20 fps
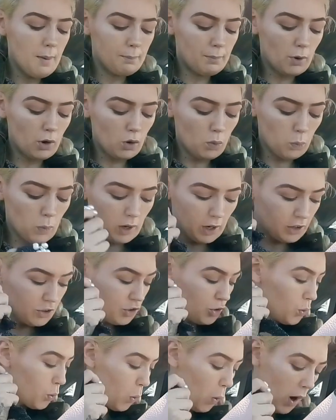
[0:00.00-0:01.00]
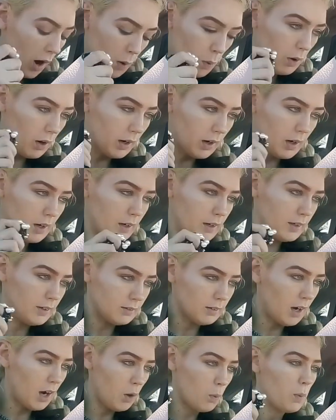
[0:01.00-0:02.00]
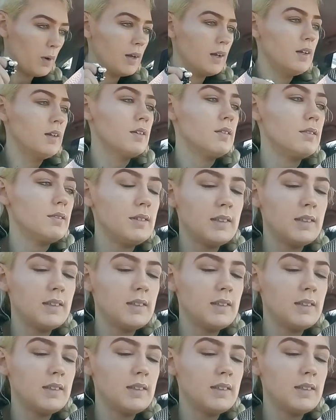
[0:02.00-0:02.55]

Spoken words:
But when I do go out, like, I will